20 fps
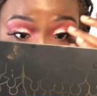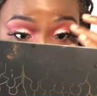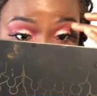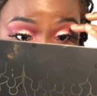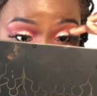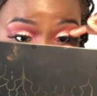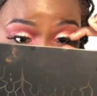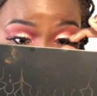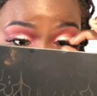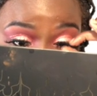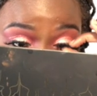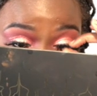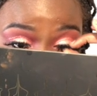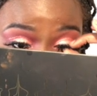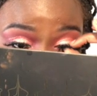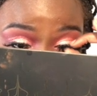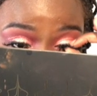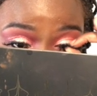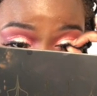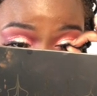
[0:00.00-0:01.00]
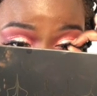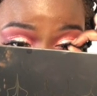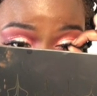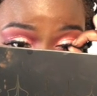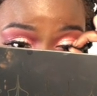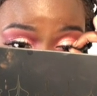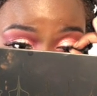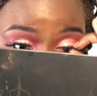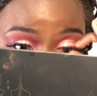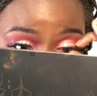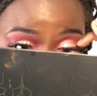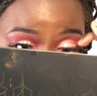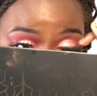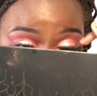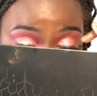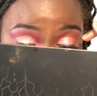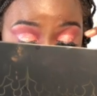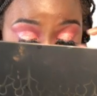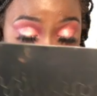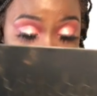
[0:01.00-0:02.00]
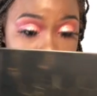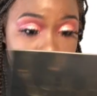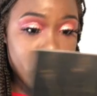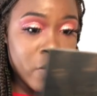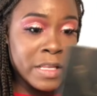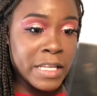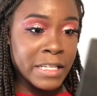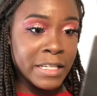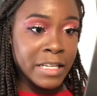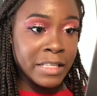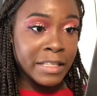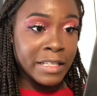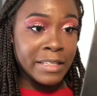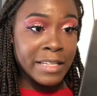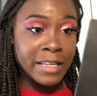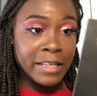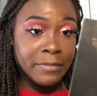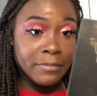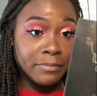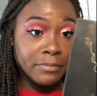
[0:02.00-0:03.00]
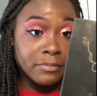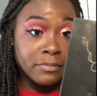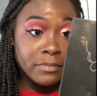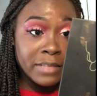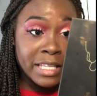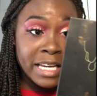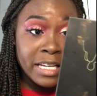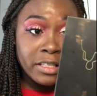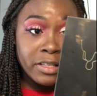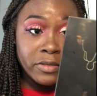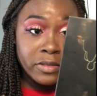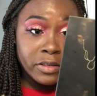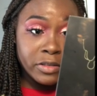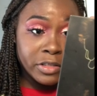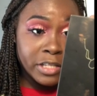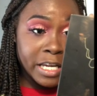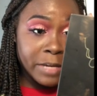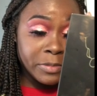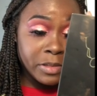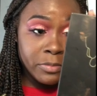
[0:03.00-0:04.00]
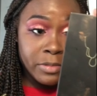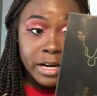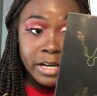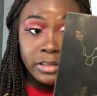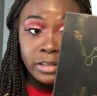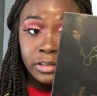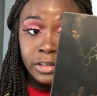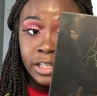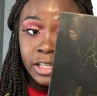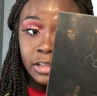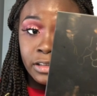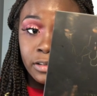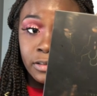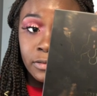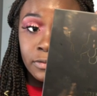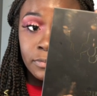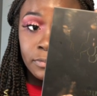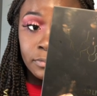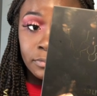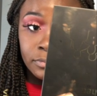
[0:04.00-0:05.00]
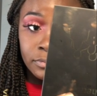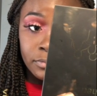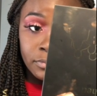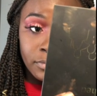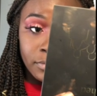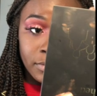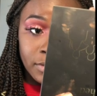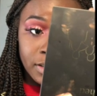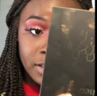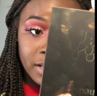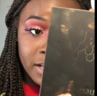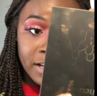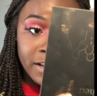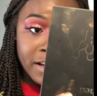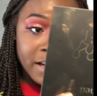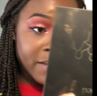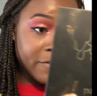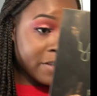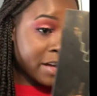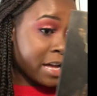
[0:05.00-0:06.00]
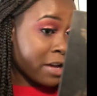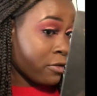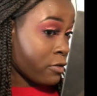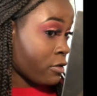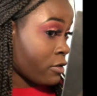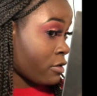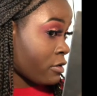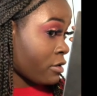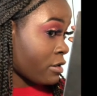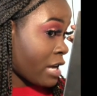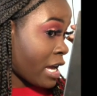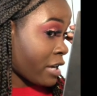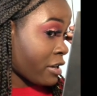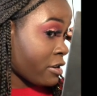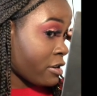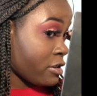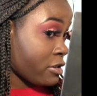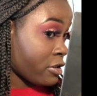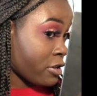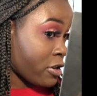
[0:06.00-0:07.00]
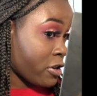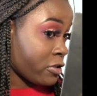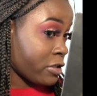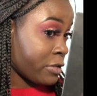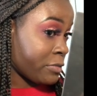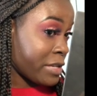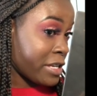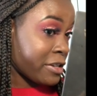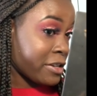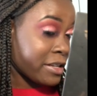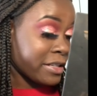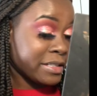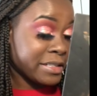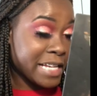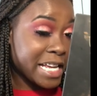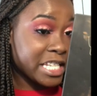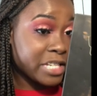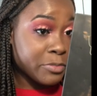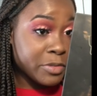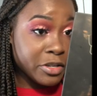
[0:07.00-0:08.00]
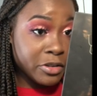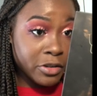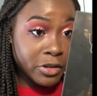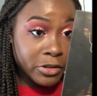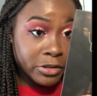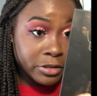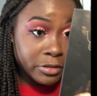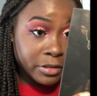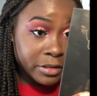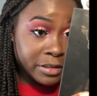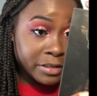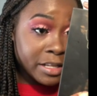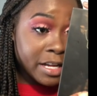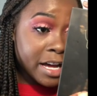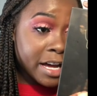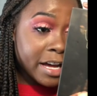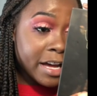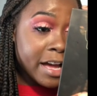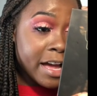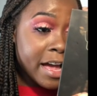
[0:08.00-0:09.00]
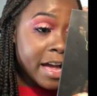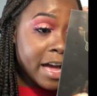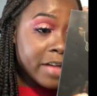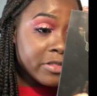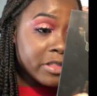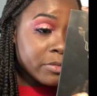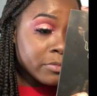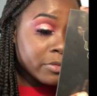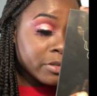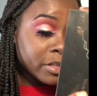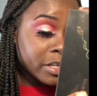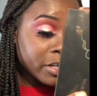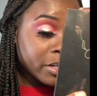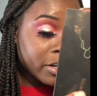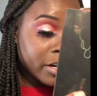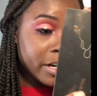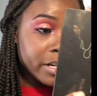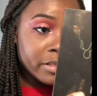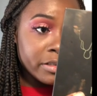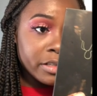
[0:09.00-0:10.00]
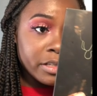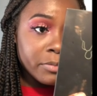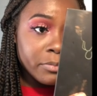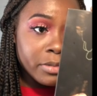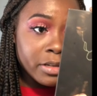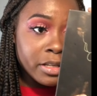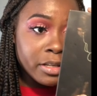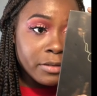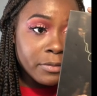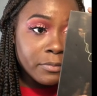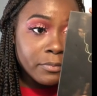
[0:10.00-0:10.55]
I know I placed these all out all willy-nilly. They didn't lose their shape, surprisingly. If I could curl them, they could stand to be curled because I had them looking crazy, but